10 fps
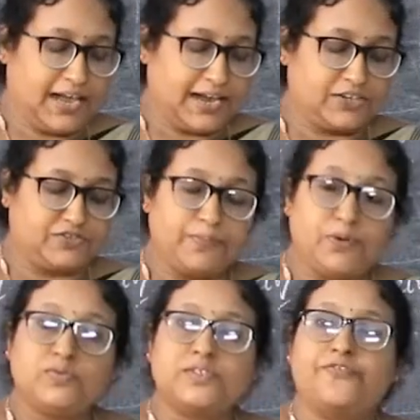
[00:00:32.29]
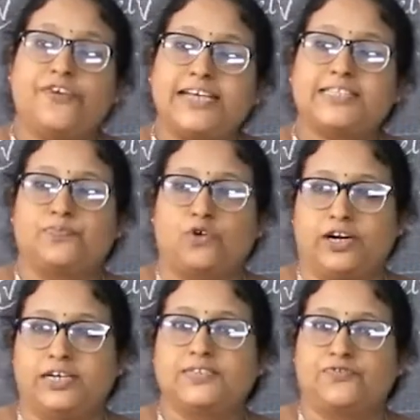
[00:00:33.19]
It removes the waste
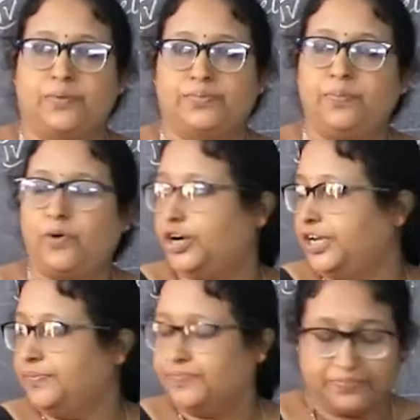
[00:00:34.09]
products from the body.